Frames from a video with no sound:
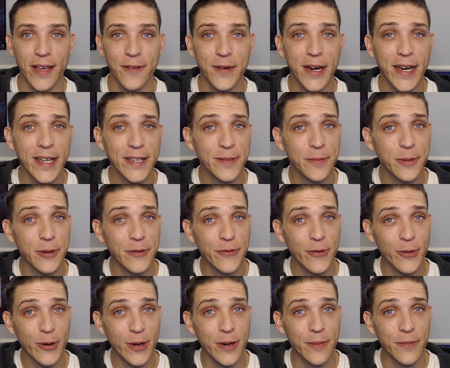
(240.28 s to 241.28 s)
ready to
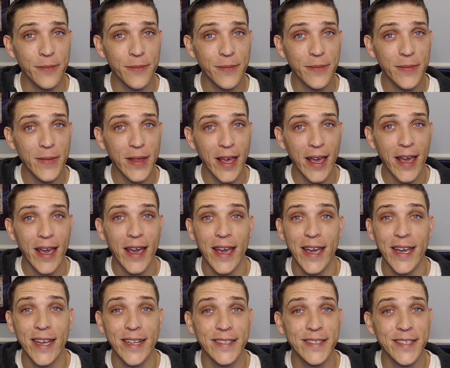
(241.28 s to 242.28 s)
perform,
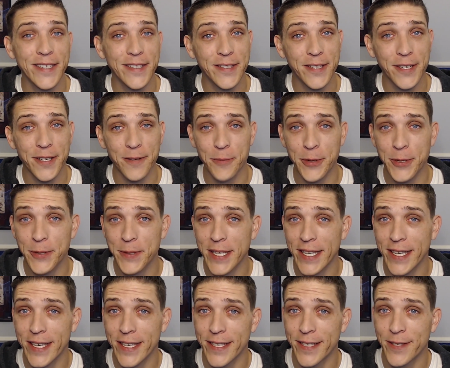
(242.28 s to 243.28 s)
and since their music
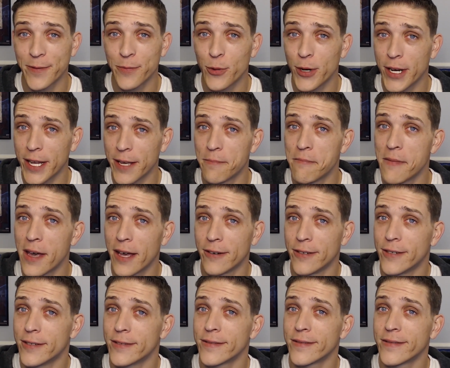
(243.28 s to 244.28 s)
is pretty
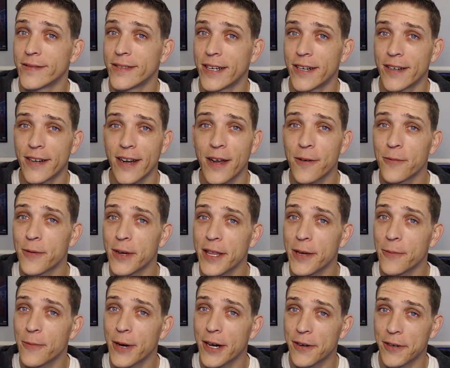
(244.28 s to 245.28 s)
metal, they're not really
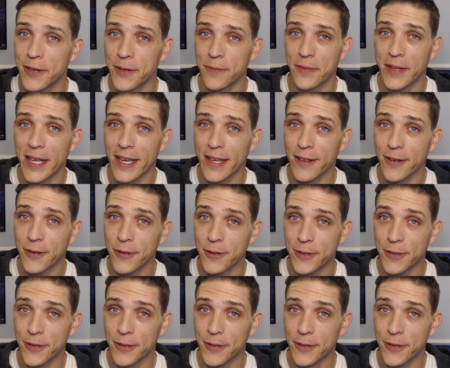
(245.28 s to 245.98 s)
welcomed at local